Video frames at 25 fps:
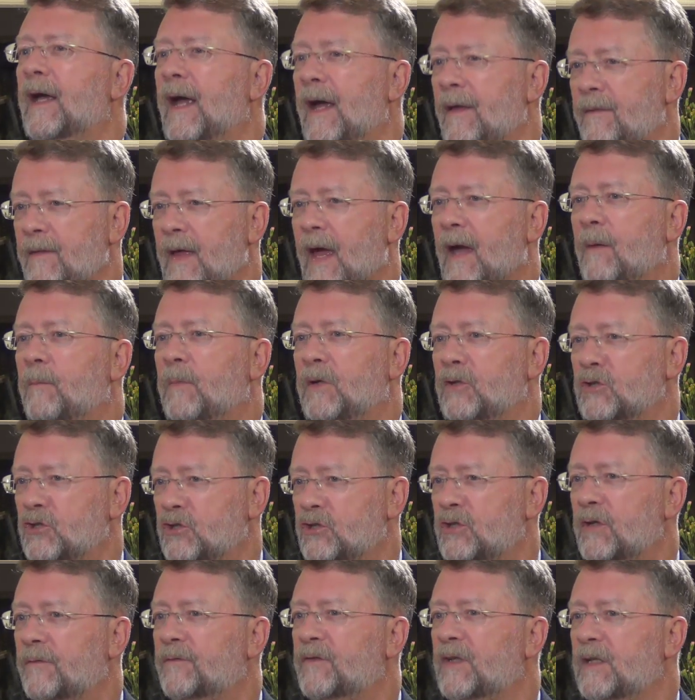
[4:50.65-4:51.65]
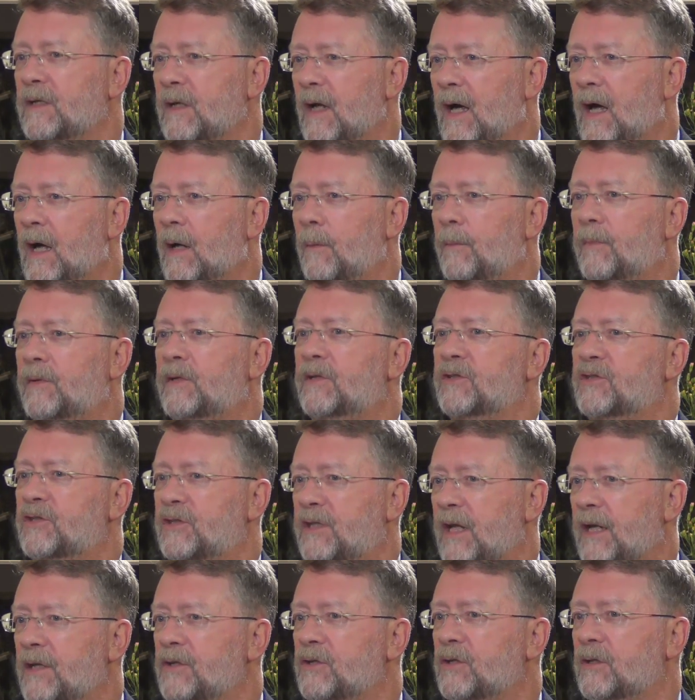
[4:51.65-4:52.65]
And that means shifting up to
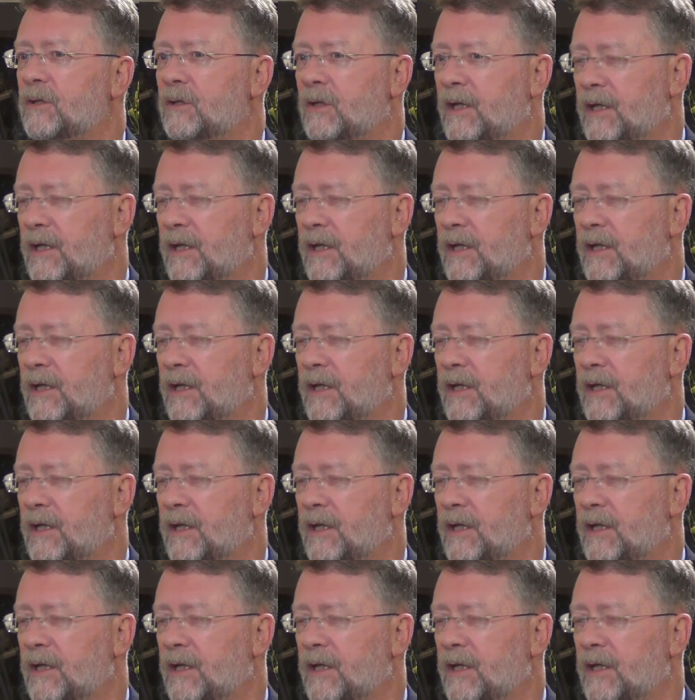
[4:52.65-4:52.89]
staging